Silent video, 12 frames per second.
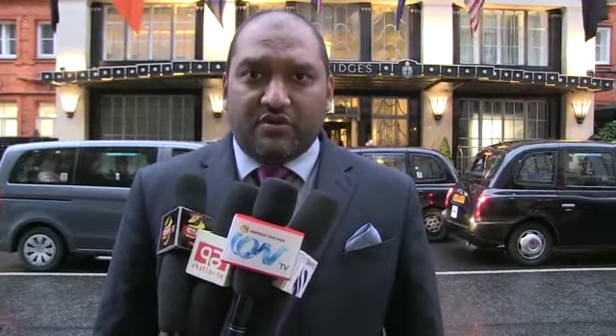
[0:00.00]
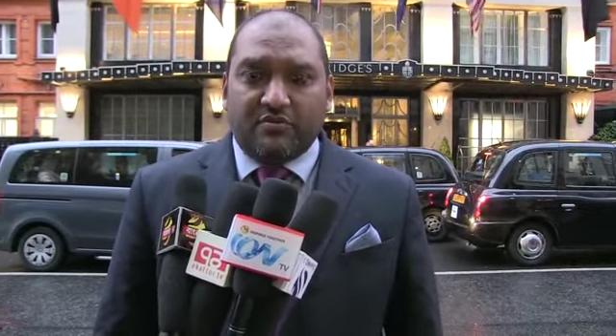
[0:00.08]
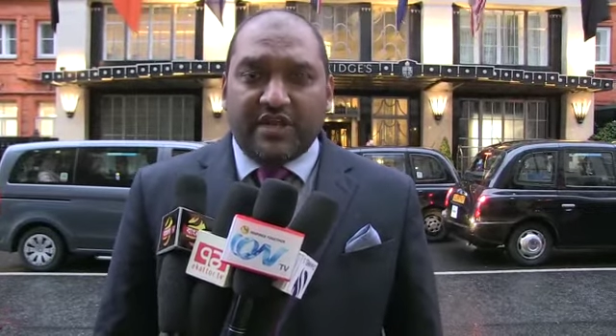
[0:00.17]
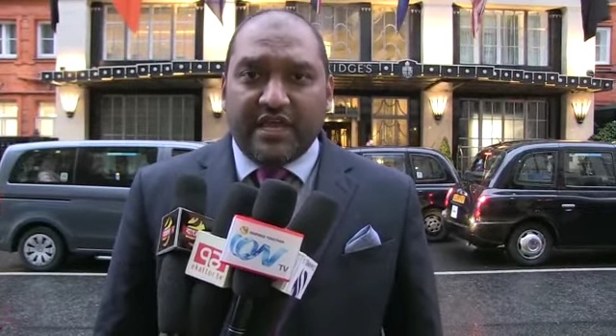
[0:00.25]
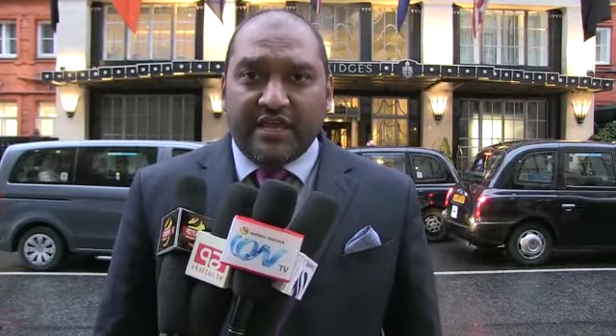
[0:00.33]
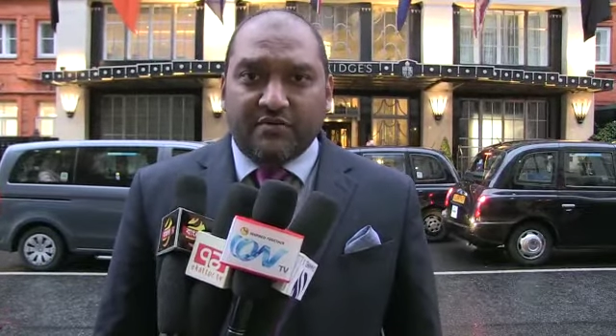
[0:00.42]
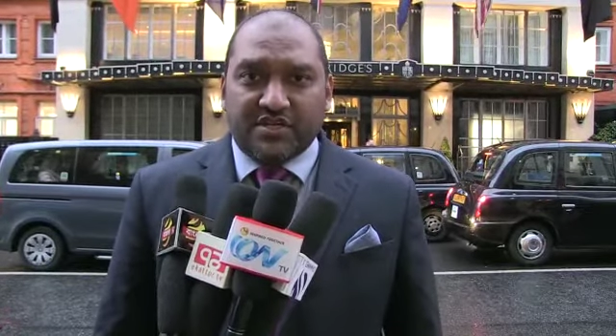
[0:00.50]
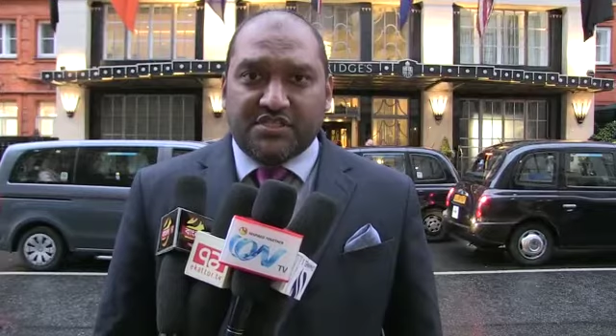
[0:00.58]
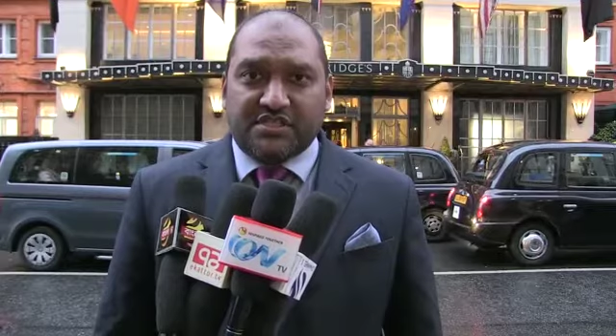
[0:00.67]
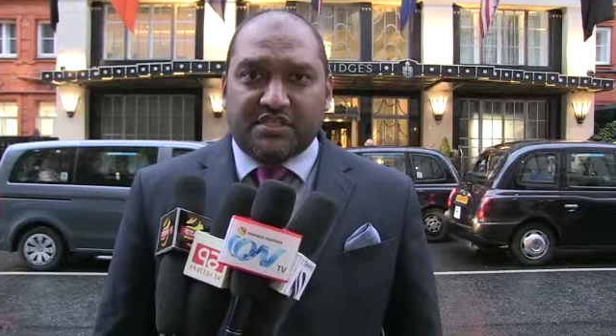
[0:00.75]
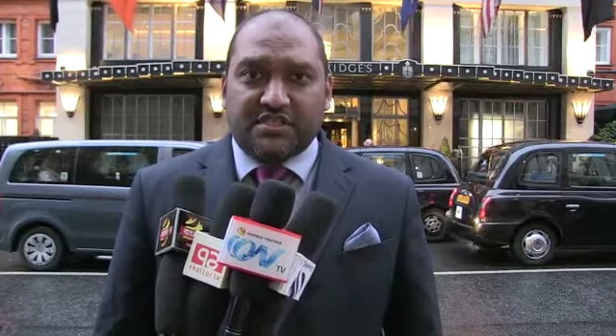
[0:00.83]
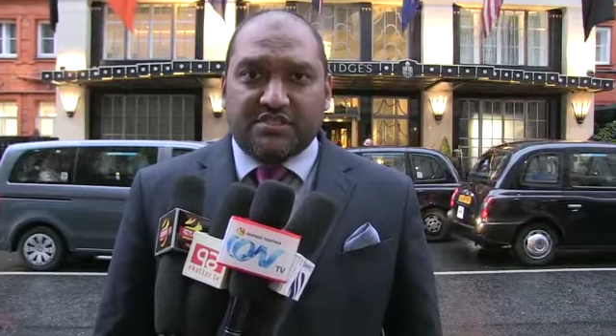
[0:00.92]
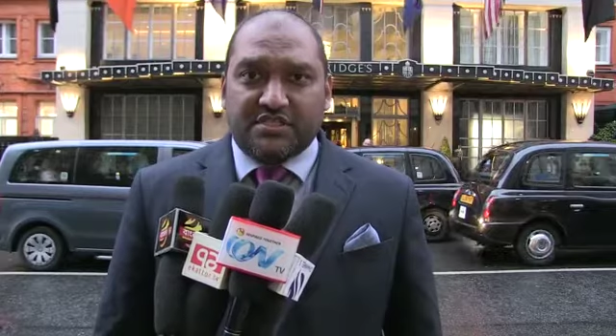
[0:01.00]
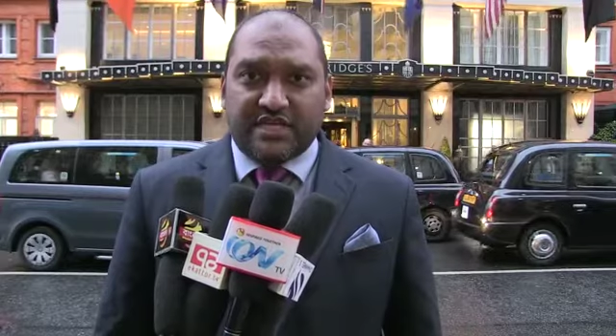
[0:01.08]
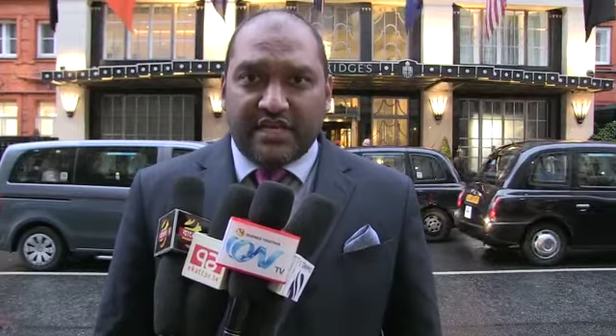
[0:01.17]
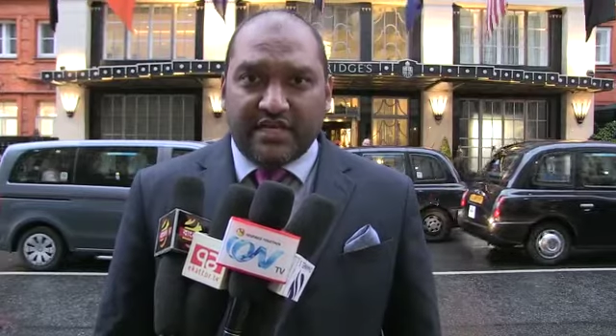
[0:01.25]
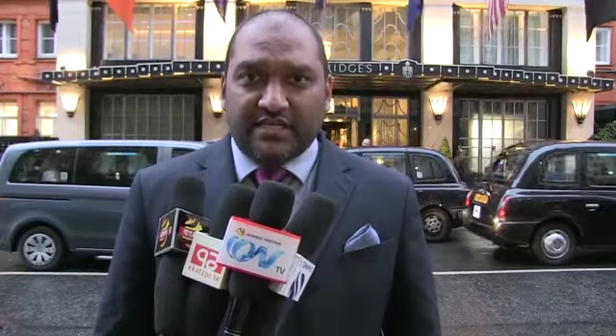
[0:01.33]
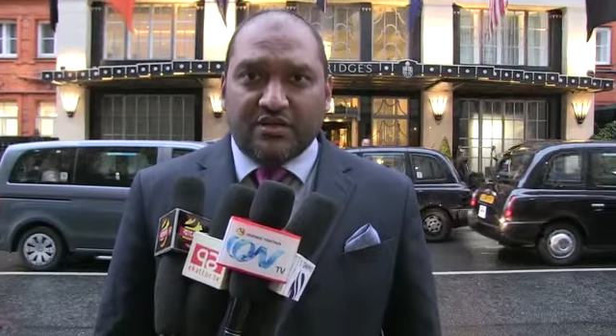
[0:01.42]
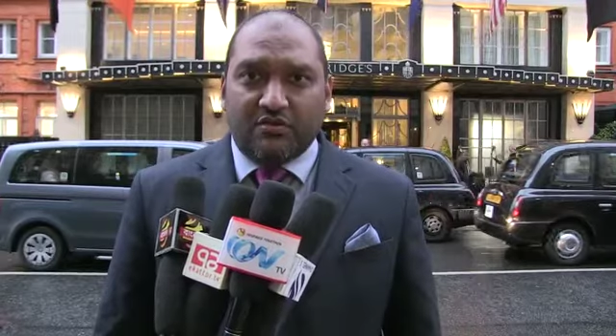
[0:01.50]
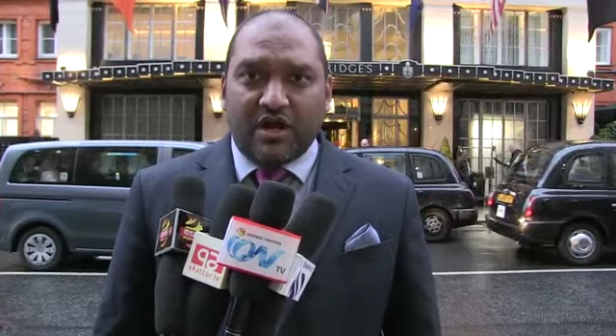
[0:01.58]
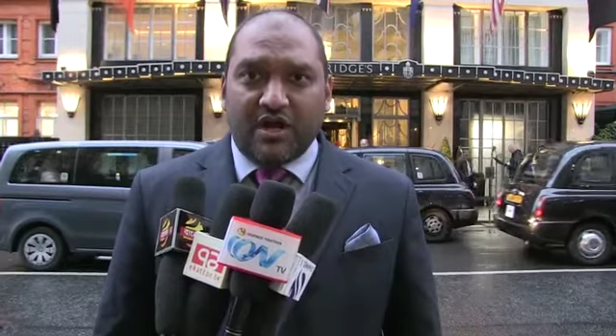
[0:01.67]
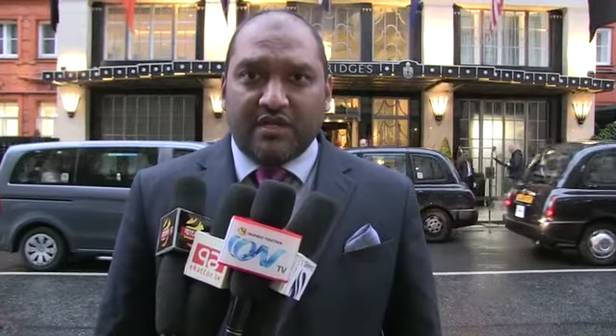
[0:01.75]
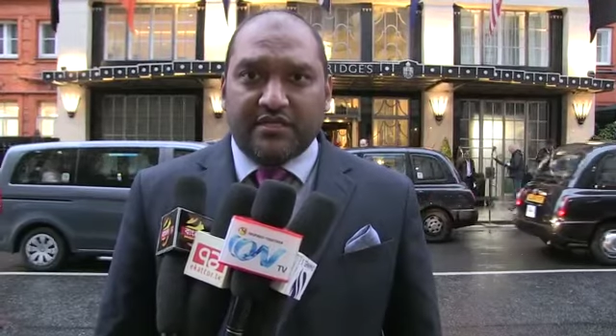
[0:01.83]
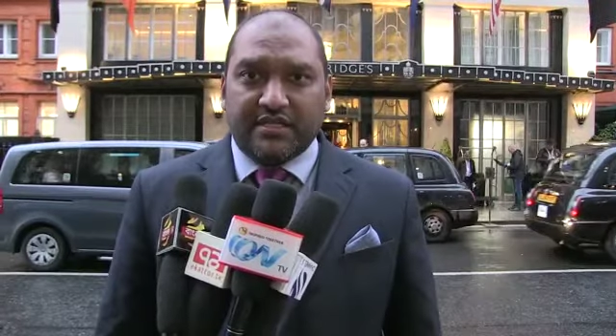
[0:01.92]
when he was telling the
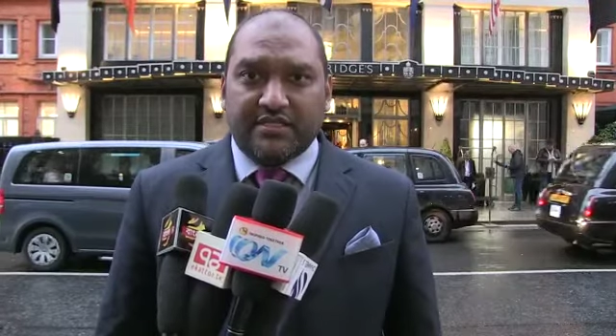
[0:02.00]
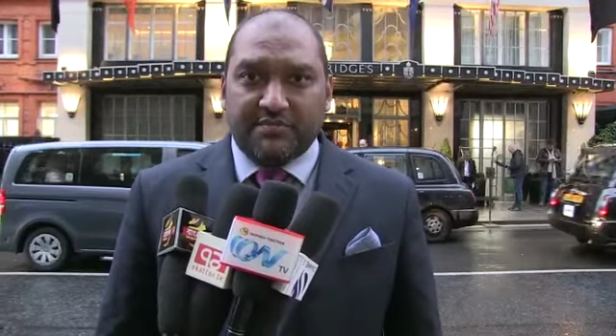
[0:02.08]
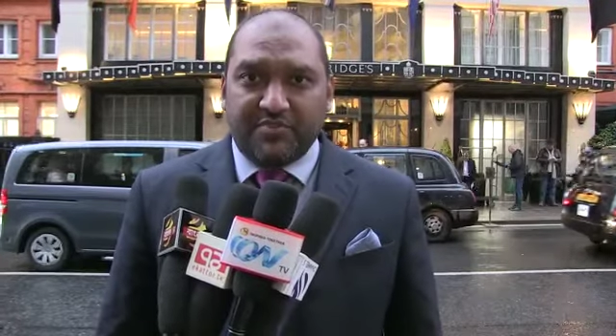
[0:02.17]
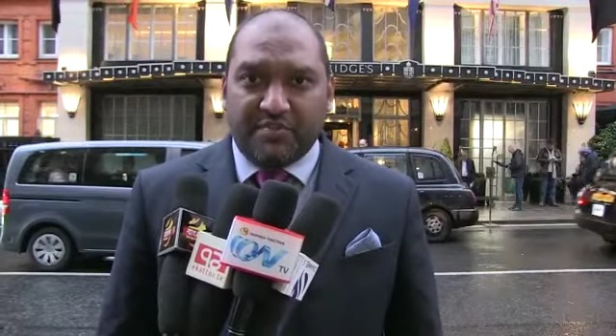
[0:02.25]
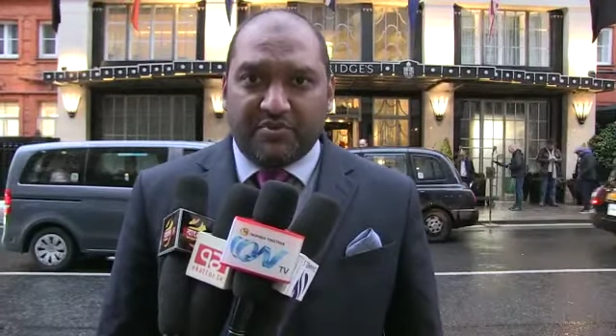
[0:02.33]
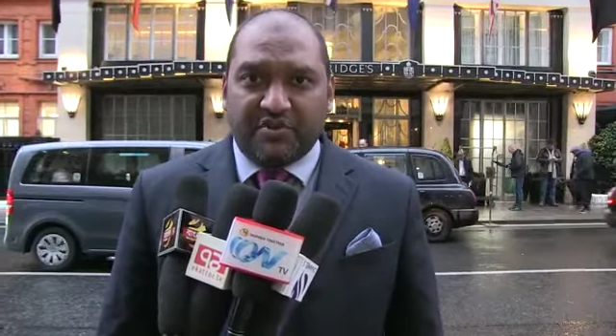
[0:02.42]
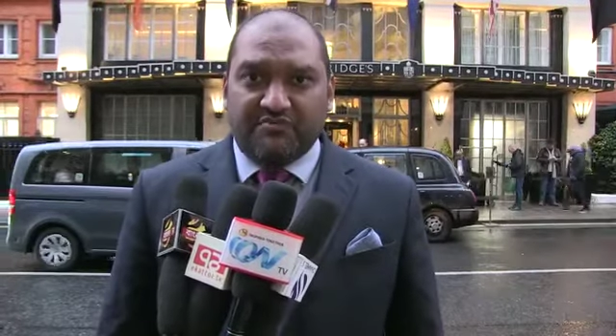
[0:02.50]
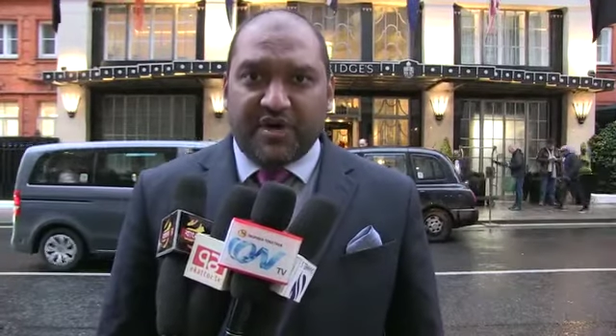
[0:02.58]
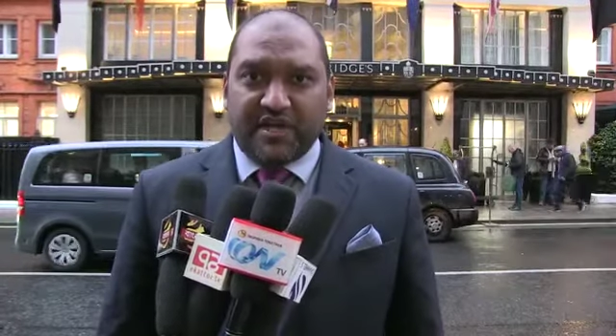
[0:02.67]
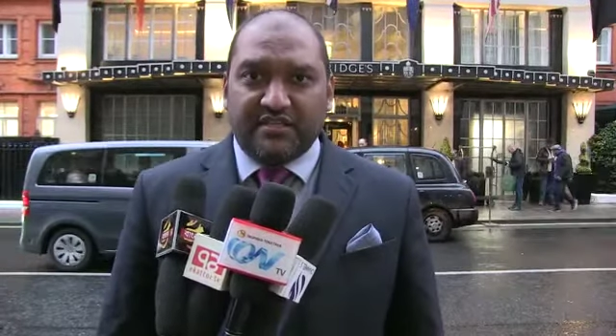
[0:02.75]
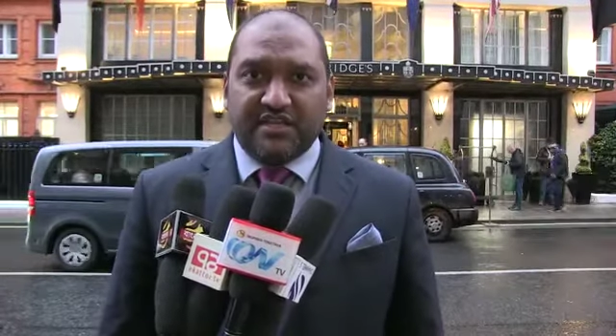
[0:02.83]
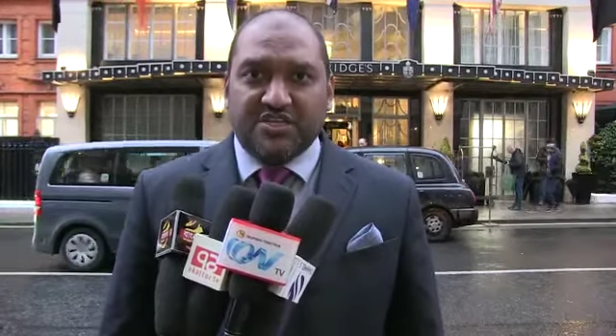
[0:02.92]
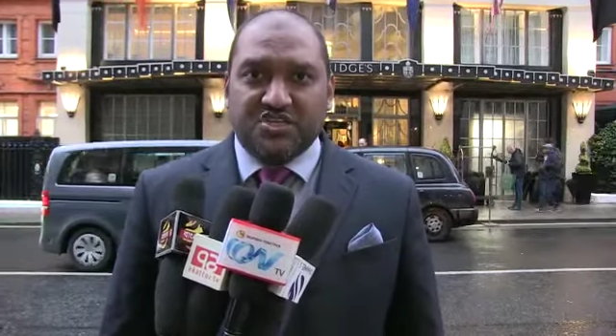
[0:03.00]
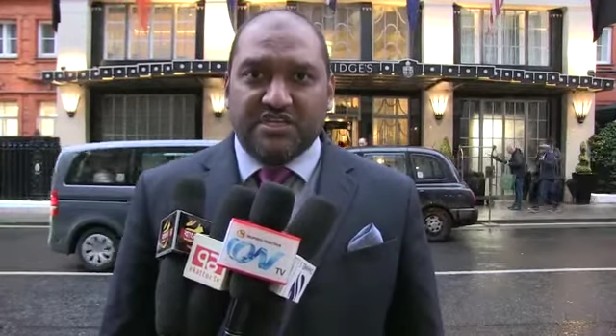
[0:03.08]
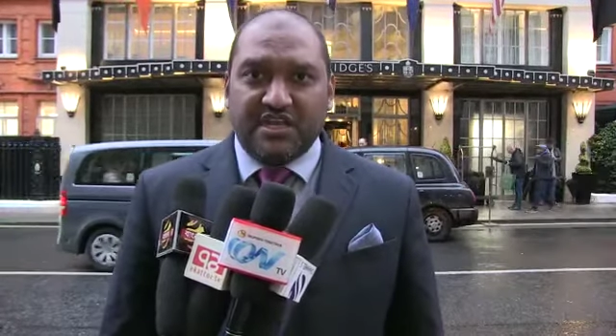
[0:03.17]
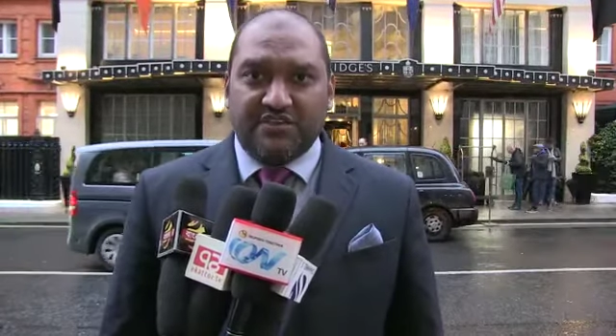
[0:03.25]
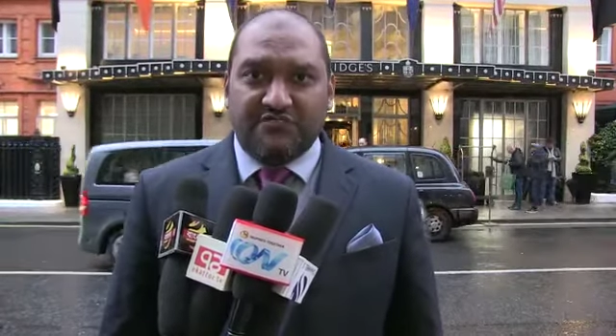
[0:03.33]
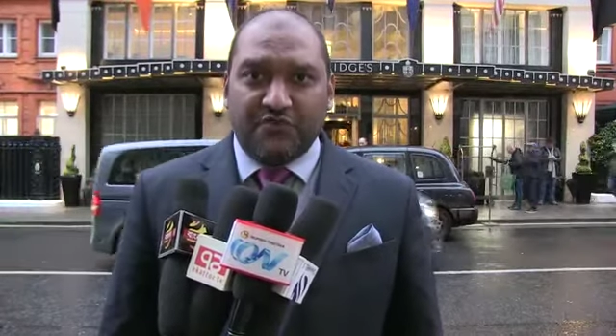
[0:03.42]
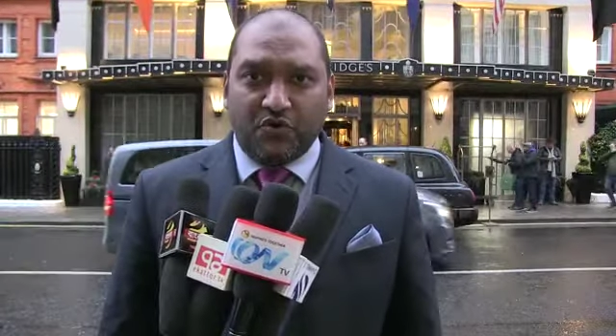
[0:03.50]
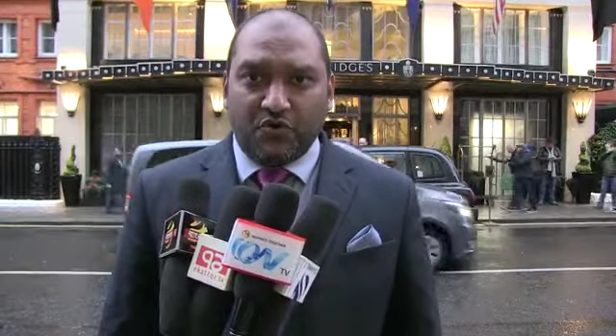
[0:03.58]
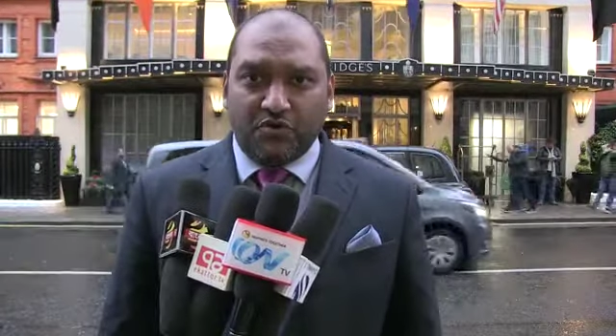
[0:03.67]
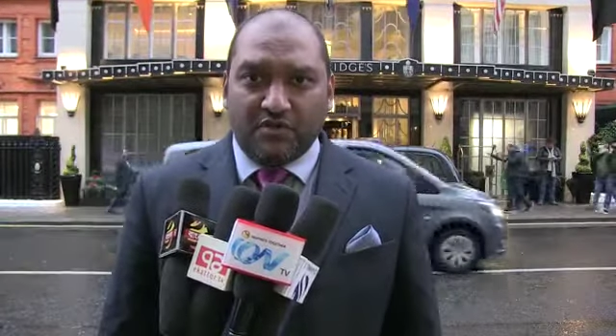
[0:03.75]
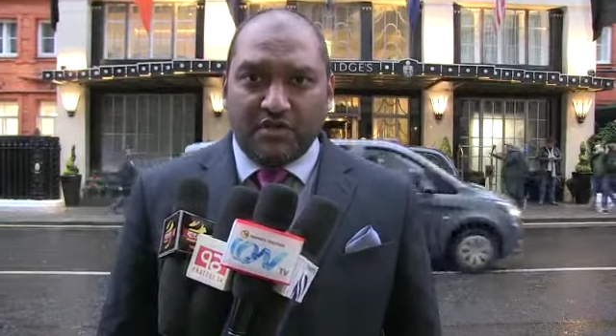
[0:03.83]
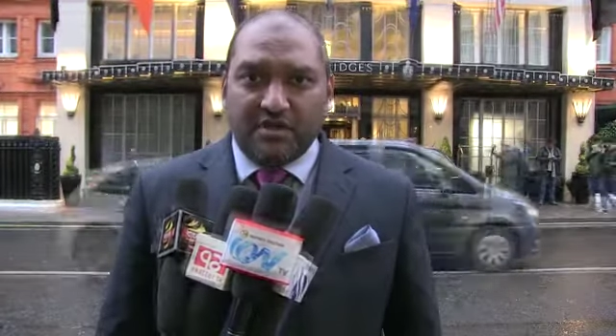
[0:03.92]
world that the people of Bangladesh need
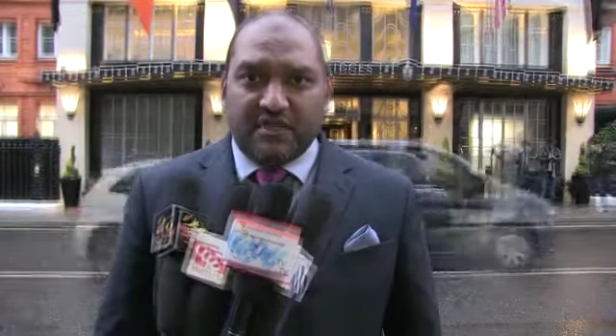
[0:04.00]
food,